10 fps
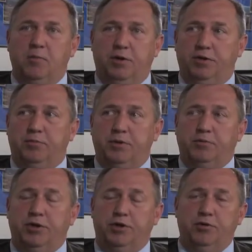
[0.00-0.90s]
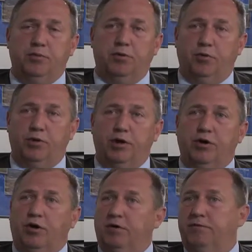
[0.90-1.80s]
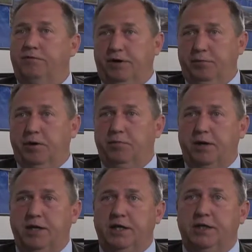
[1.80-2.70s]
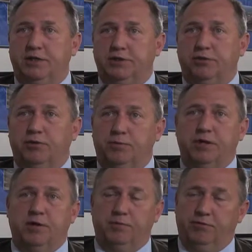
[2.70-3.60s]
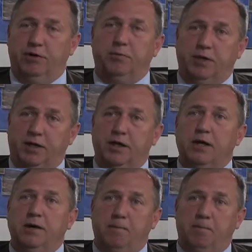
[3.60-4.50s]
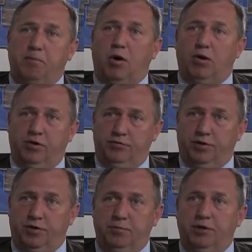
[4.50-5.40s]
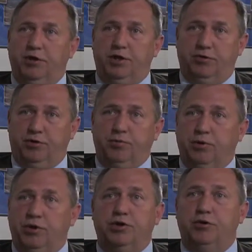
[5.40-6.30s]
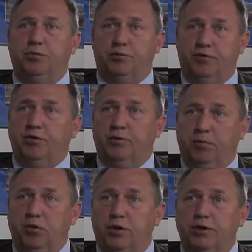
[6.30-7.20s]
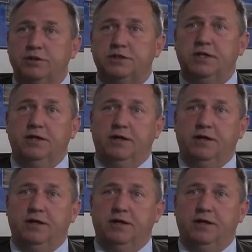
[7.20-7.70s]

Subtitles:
but the people they do employ are very well paid and generally become a very big part of the community, and they're really good preferred employers.